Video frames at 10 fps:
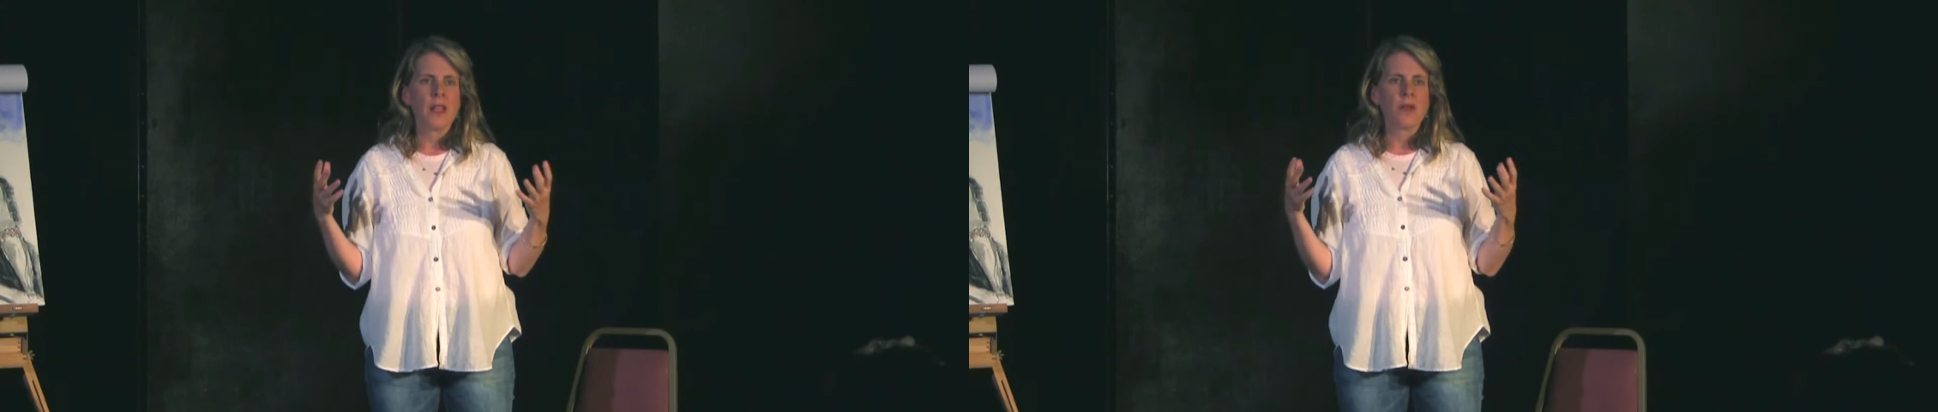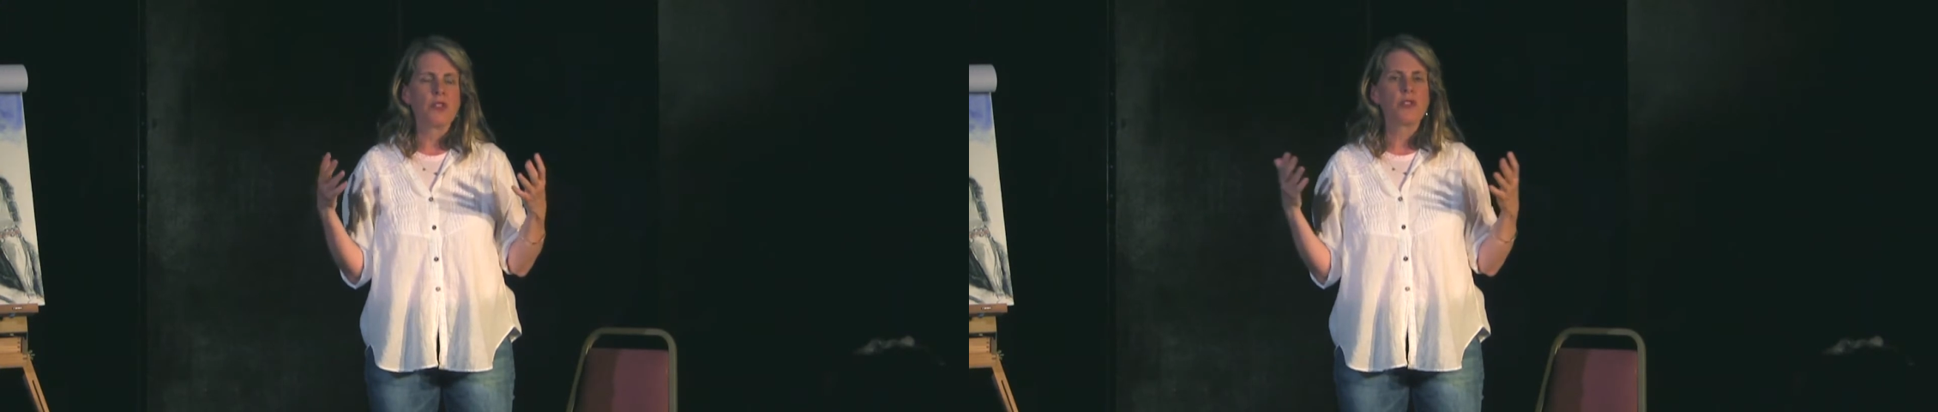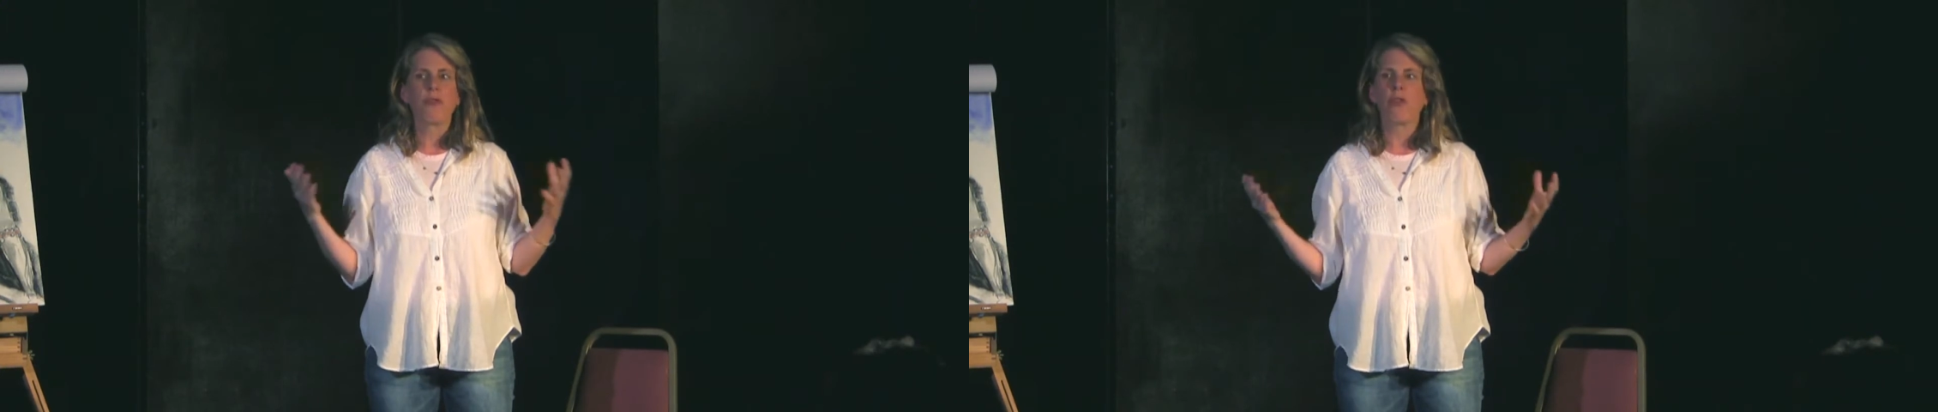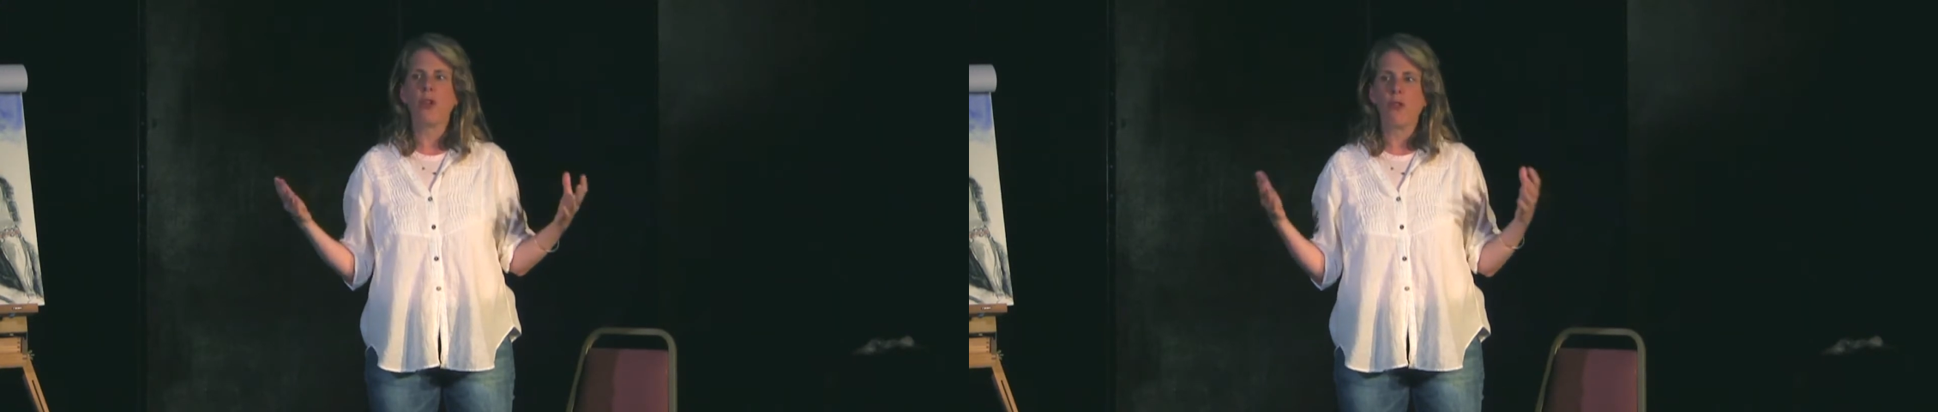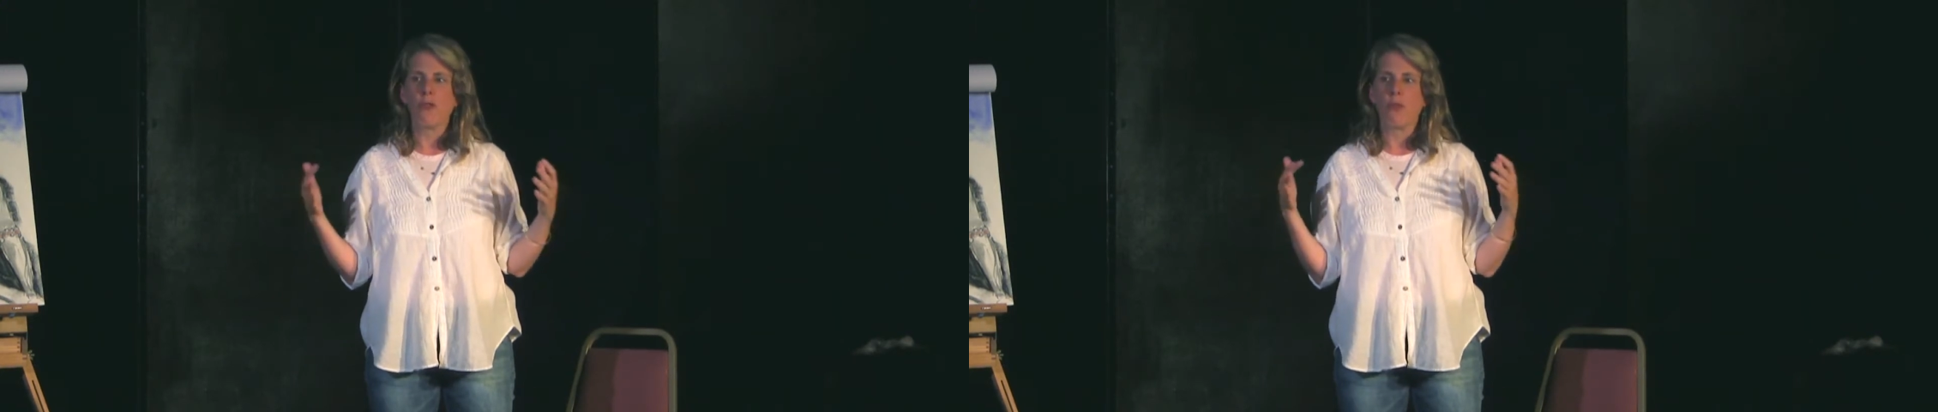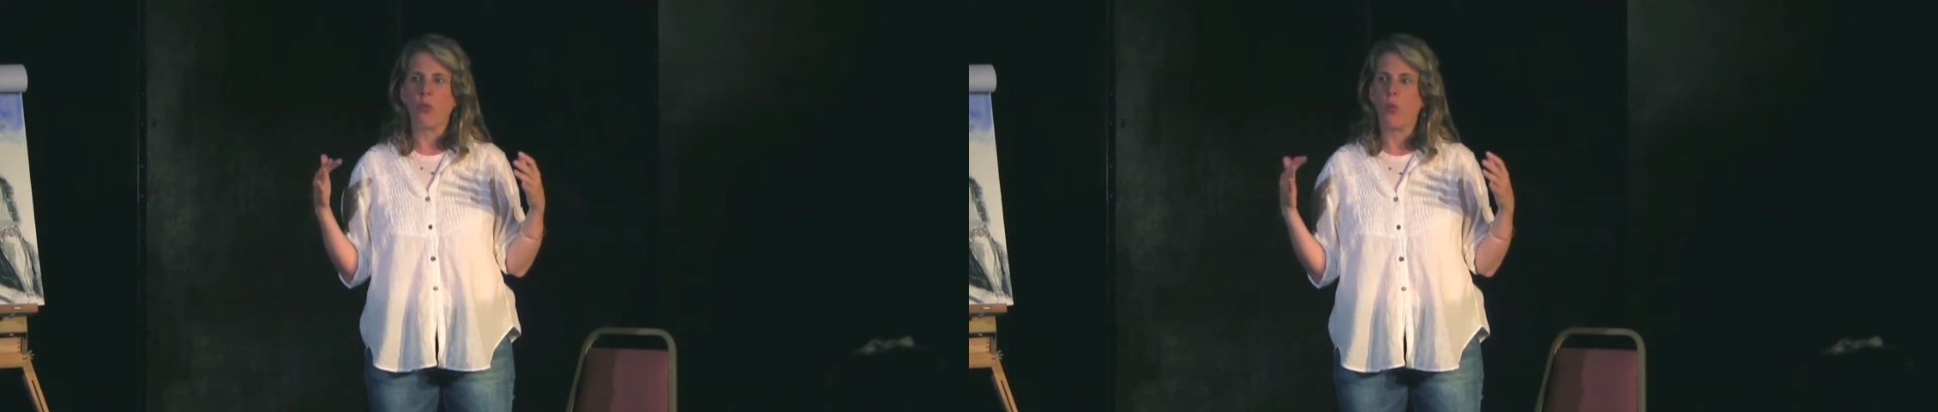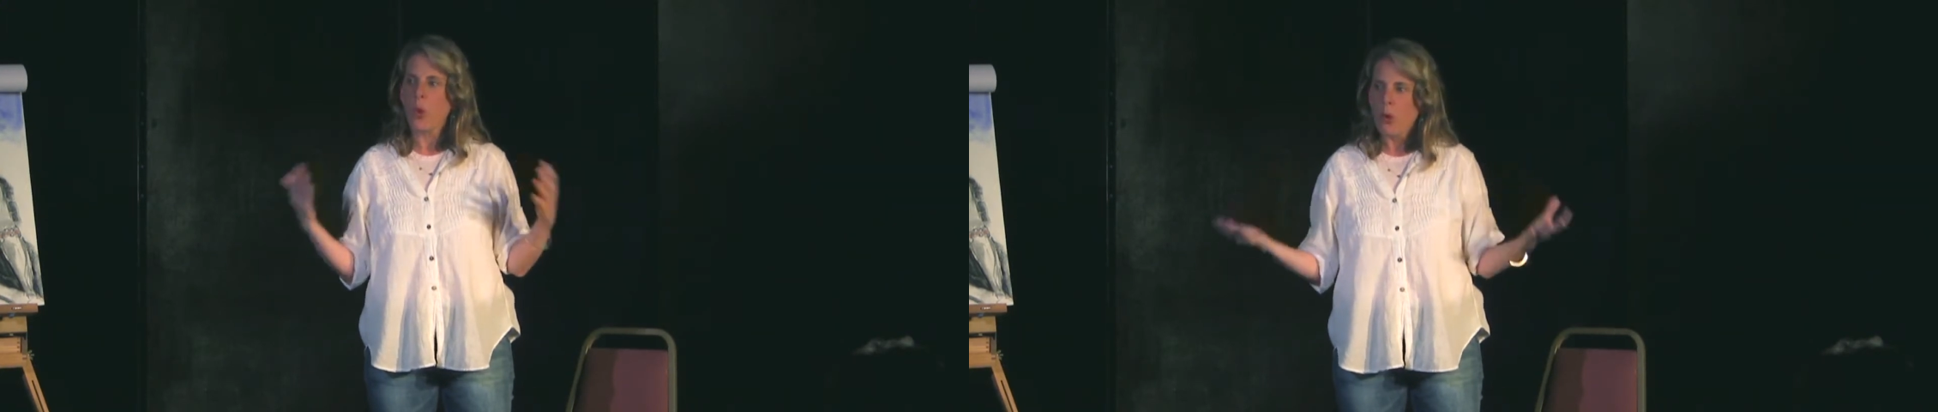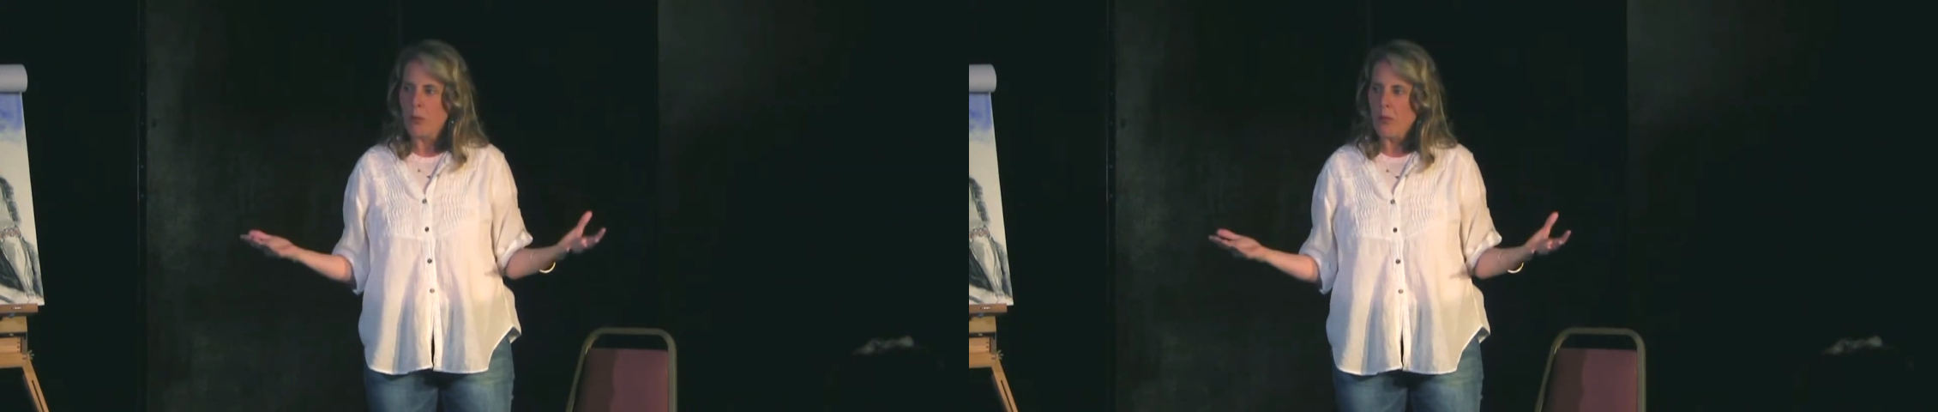was just full of
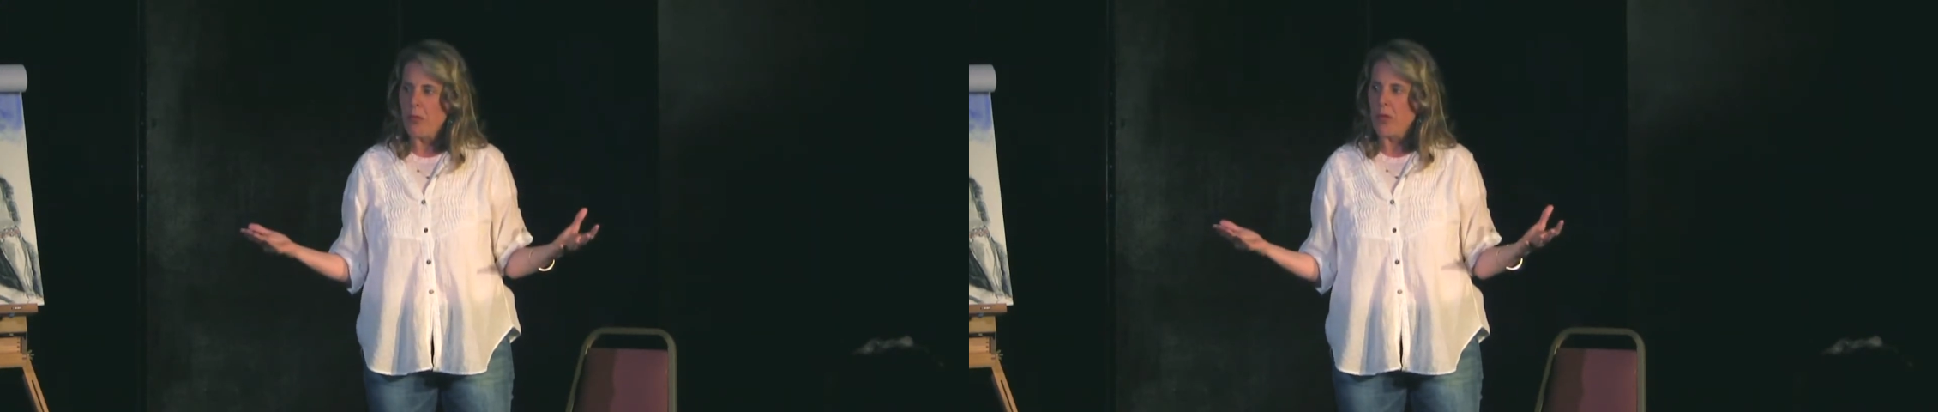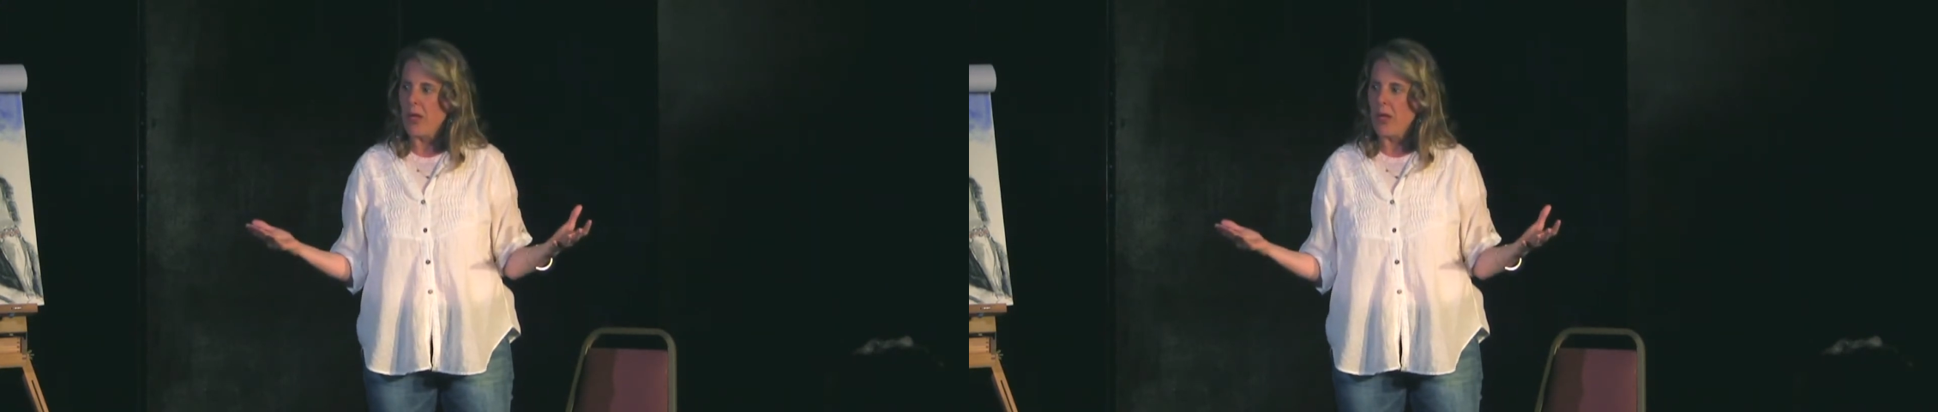warmth